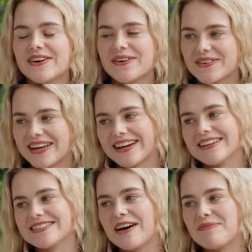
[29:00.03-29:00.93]
all that kind
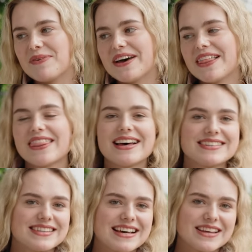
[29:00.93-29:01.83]
of stuff. But
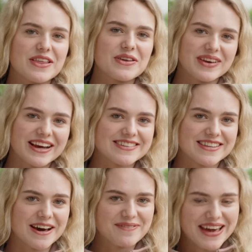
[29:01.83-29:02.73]
that's other videos
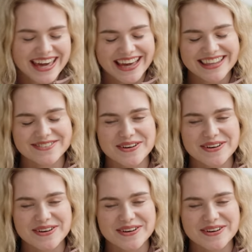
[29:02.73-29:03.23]
that I'm making at the